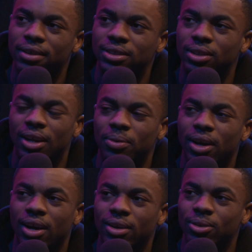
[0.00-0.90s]
So like when
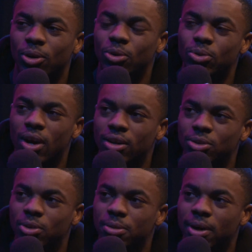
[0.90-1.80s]
I gotta go, oh, you gotta
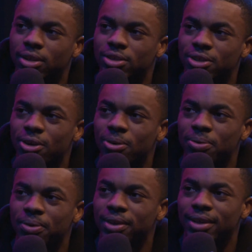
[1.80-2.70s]
tweet about the show.